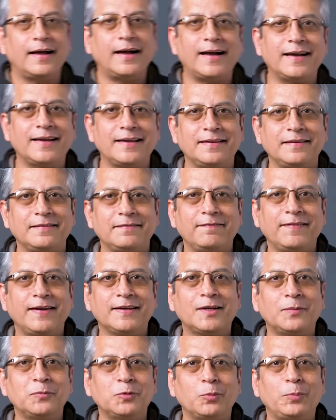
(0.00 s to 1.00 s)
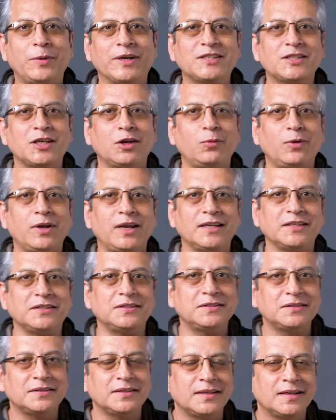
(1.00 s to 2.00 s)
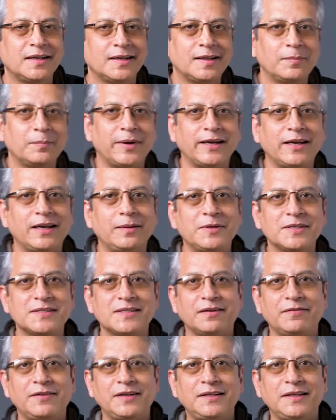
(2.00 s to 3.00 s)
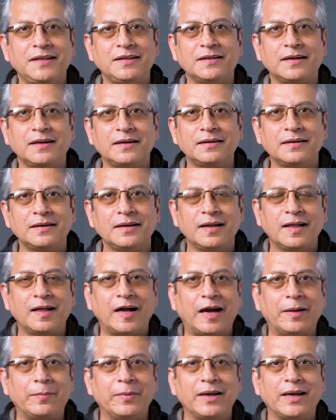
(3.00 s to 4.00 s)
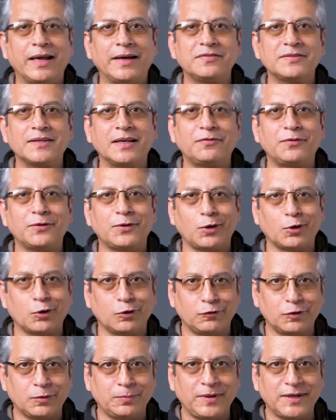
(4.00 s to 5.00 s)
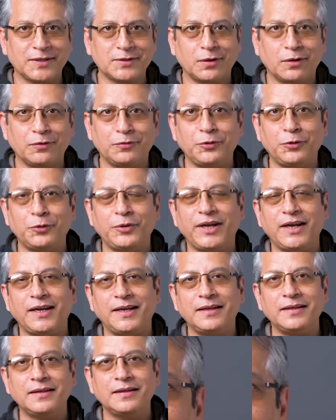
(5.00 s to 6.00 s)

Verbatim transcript: Hi, welcome to Pixel Village. My name is Ravi Dhingra. I am a lifestyle photographer based out of New Delhi.